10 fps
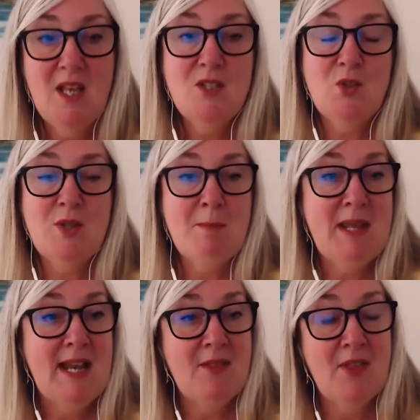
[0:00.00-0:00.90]
So the
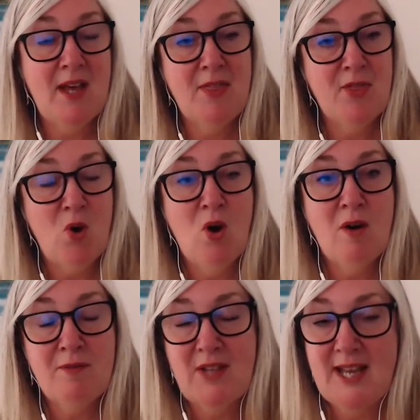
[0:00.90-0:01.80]
minute that a
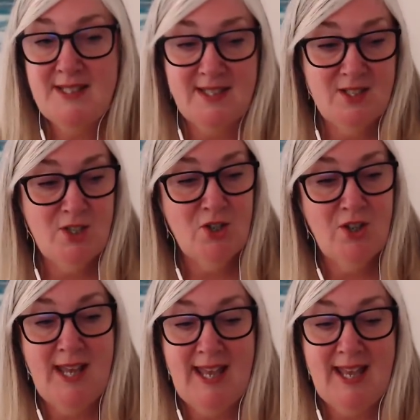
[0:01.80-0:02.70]
thought flies into your
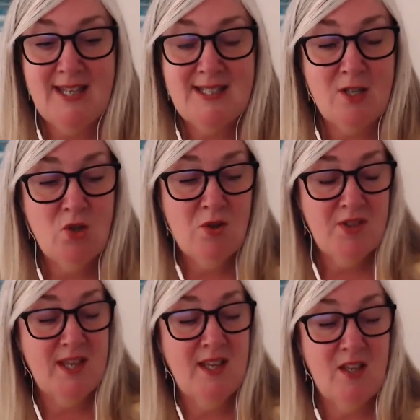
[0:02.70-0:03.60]
head and you
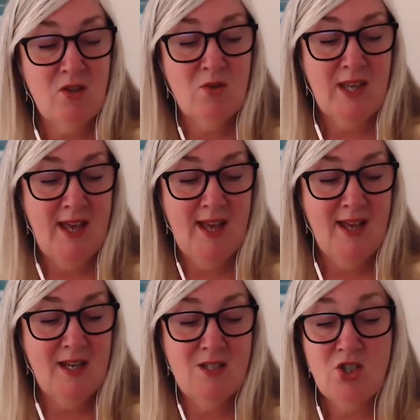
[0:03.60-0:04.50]
think you
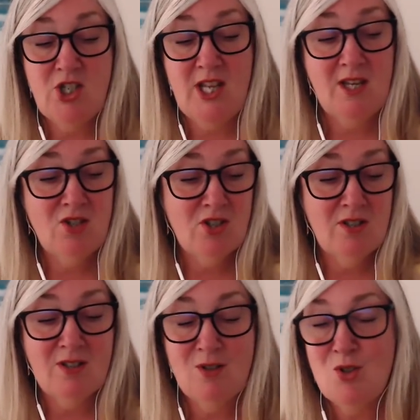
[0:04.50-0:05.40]
can change
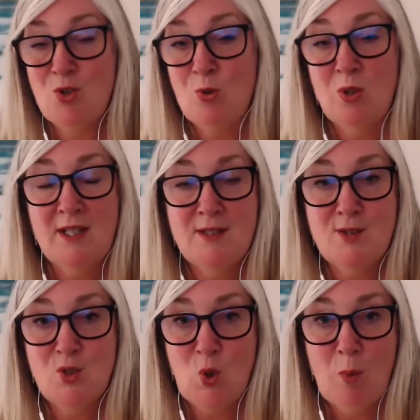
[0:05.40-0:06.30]
it, control it,
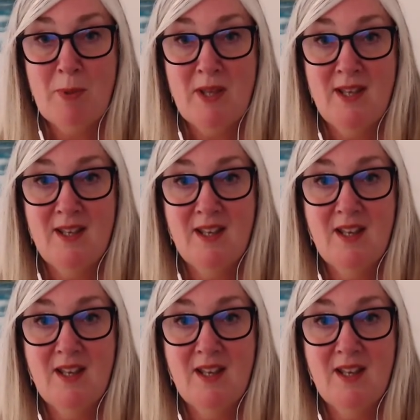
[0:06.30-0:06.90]
stop it,